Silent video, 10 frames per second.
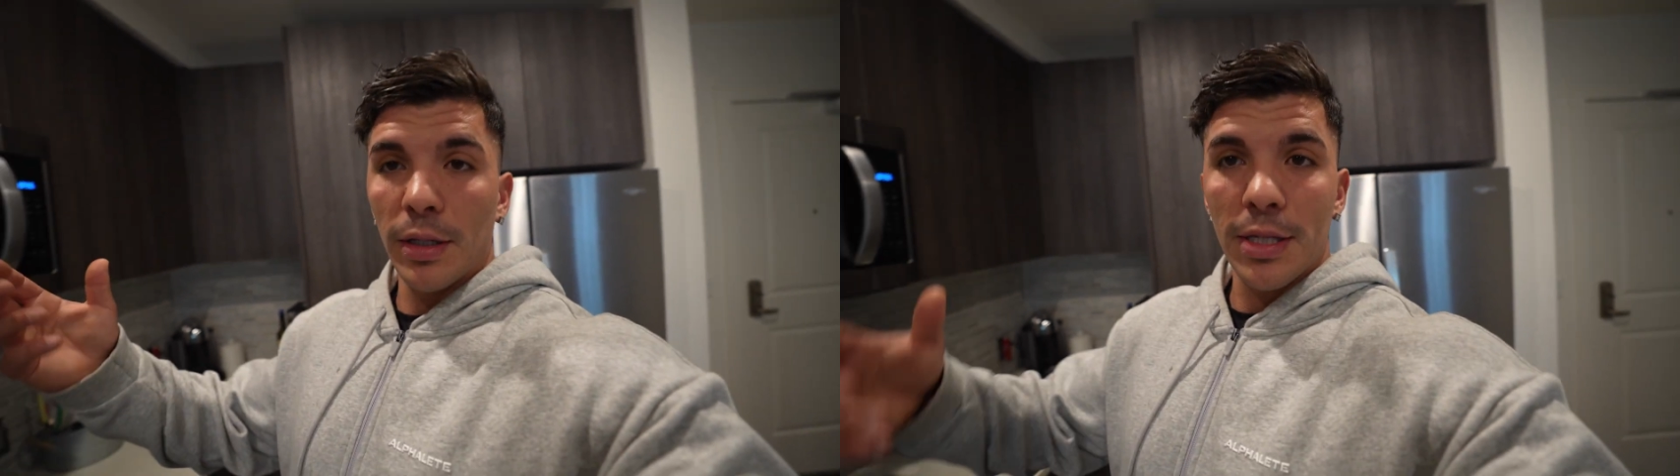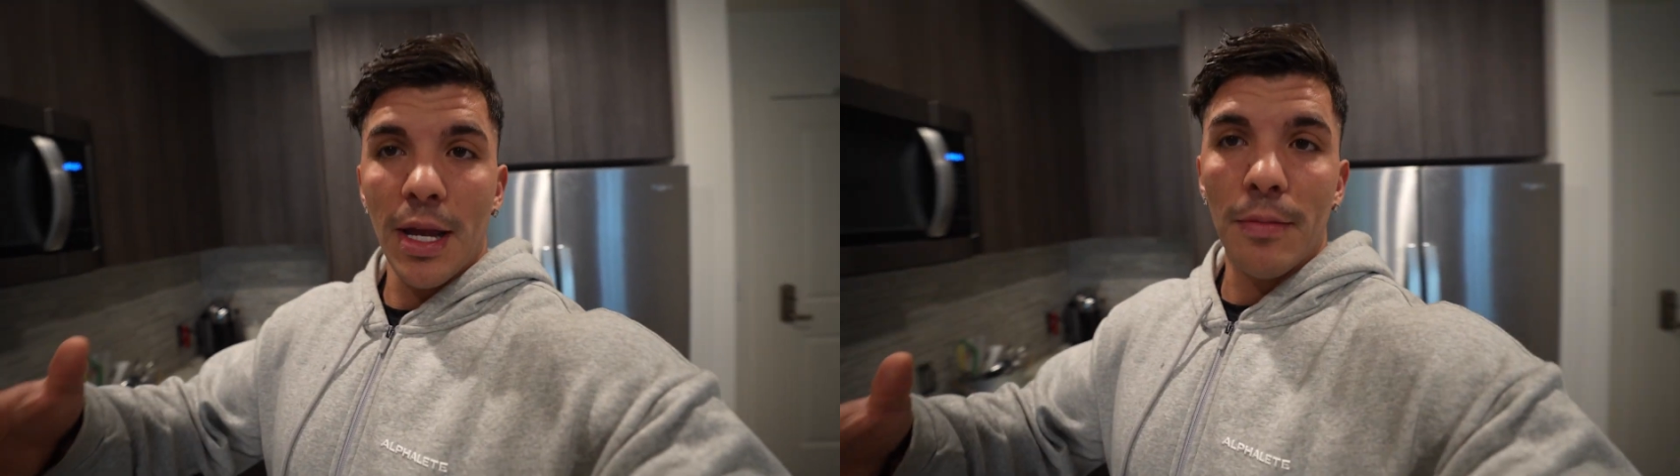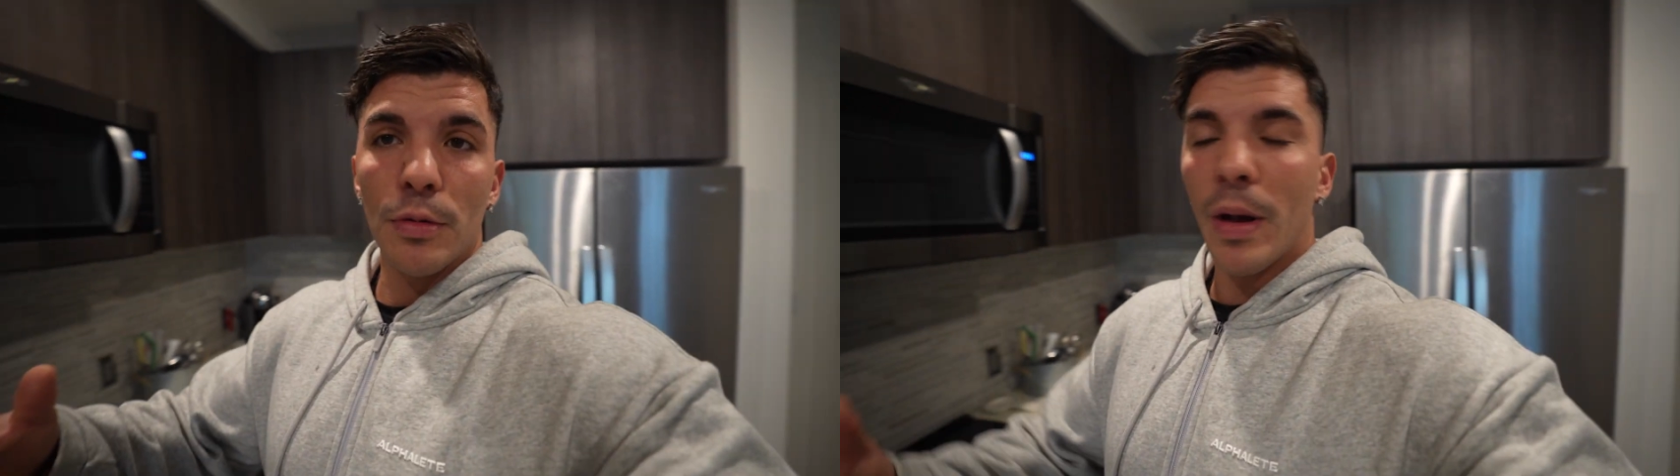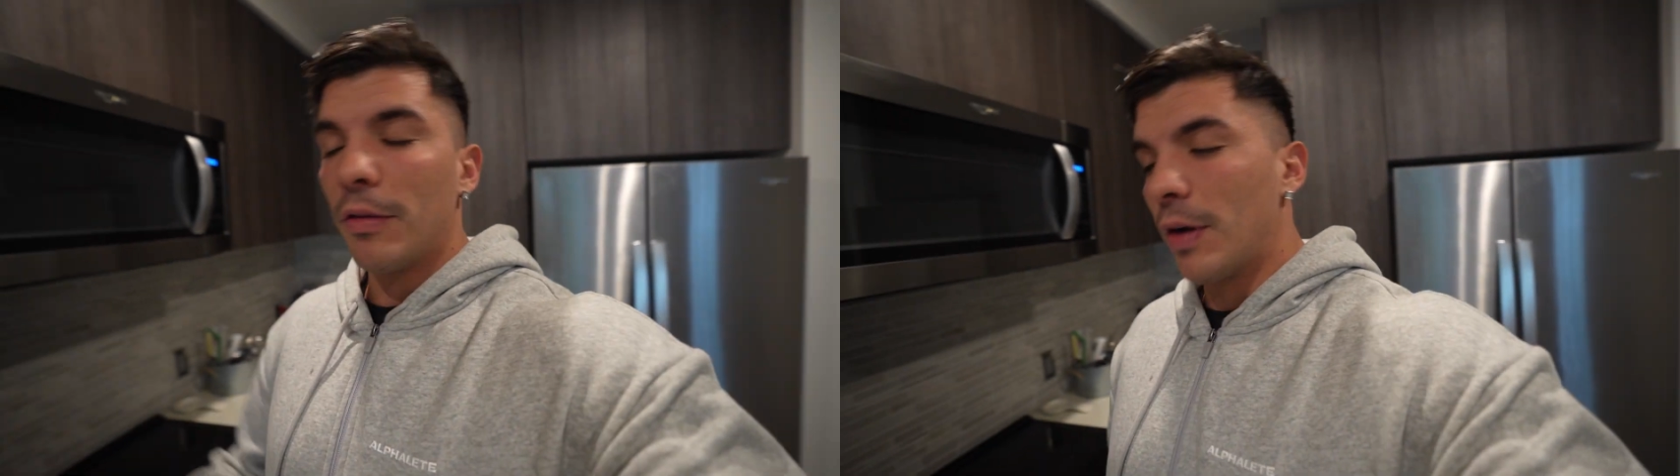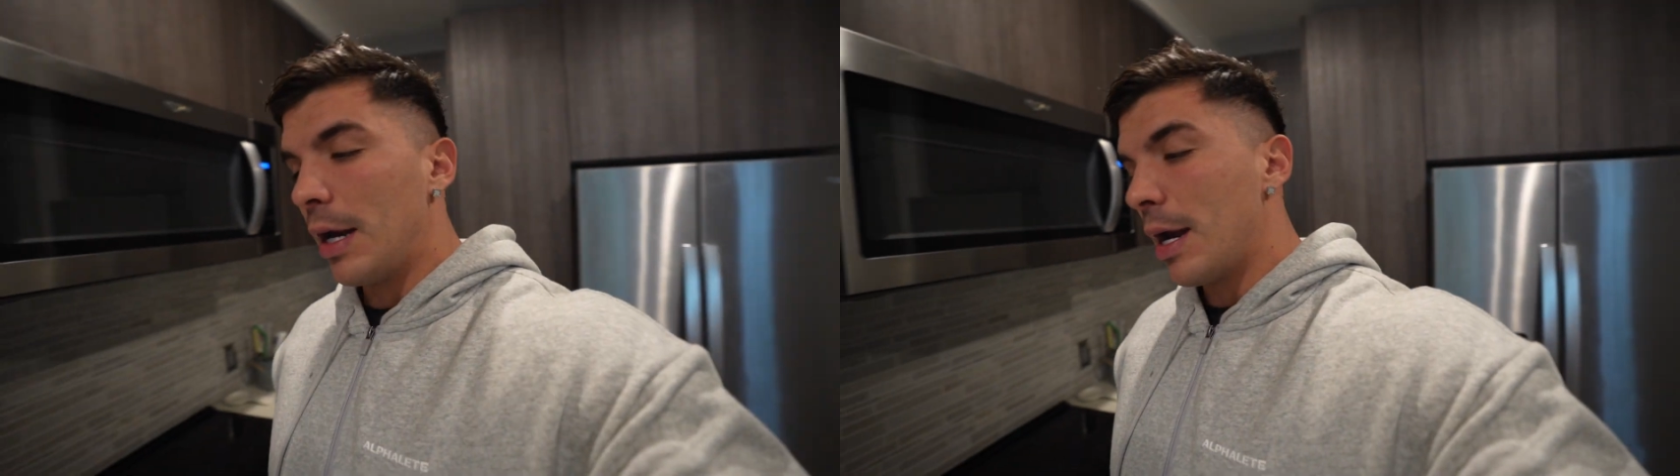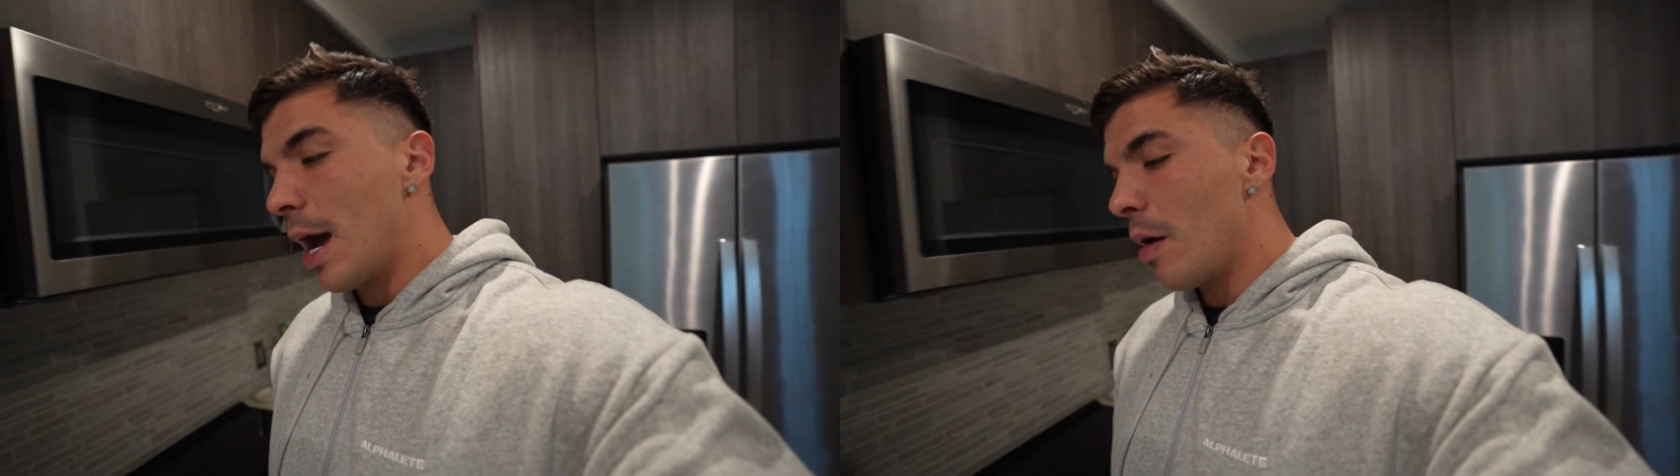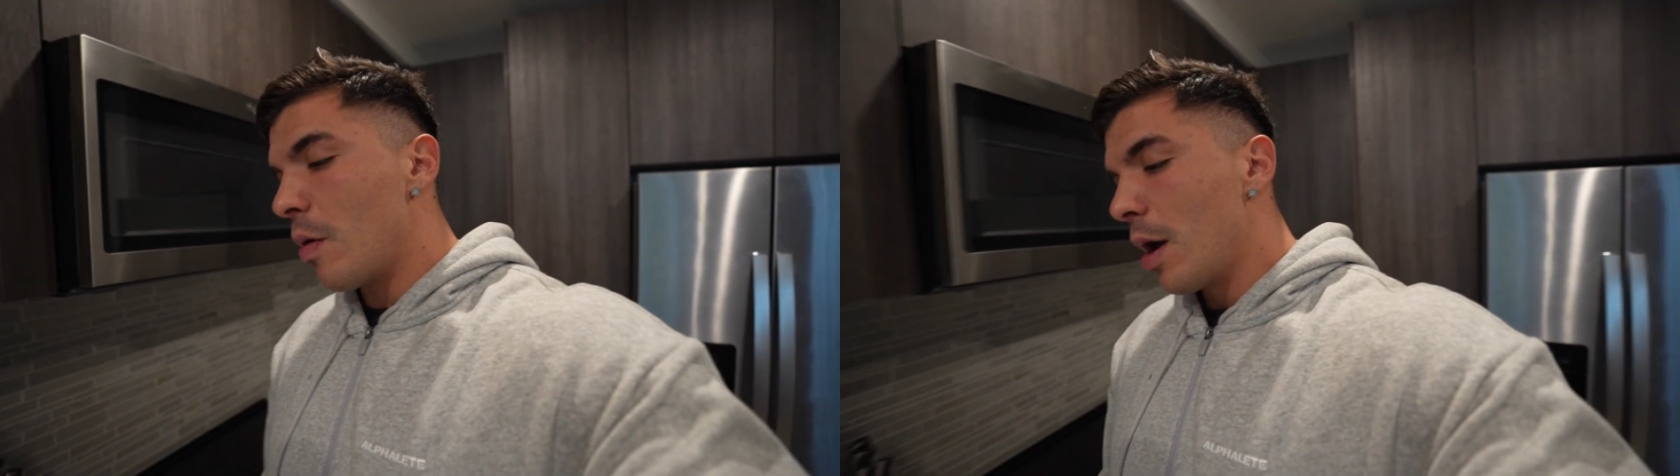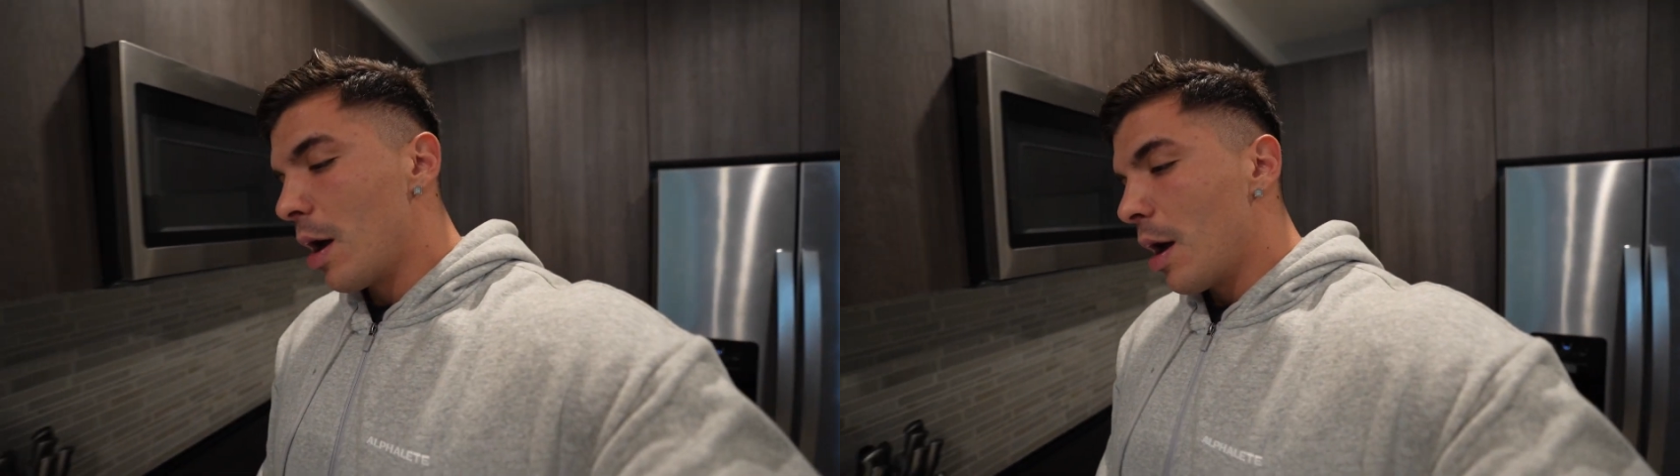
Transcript: in the same spot right now